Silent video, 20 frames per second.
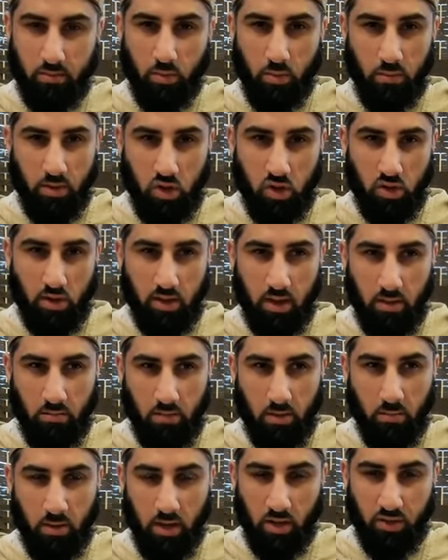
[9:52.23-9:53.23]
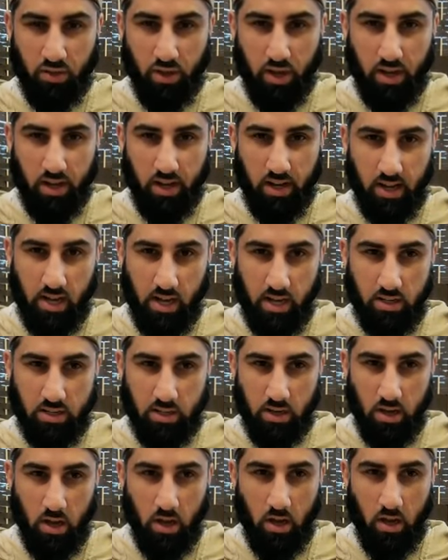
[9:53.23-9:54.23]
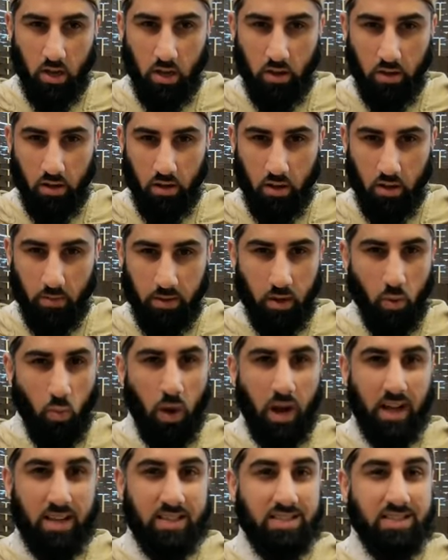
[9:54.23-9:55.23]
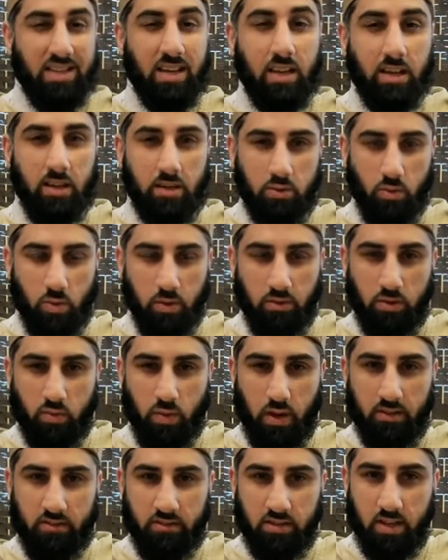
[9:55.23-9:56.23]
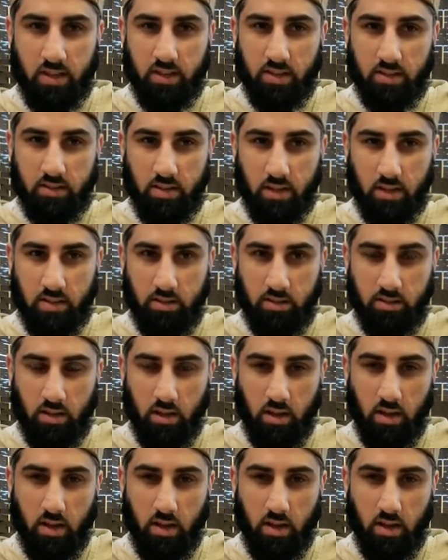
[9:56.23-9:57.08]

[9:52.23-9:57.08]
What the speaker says: We mentioned that Imam Ibn Atā'illah has many wise sayings. One of his wise sayings is,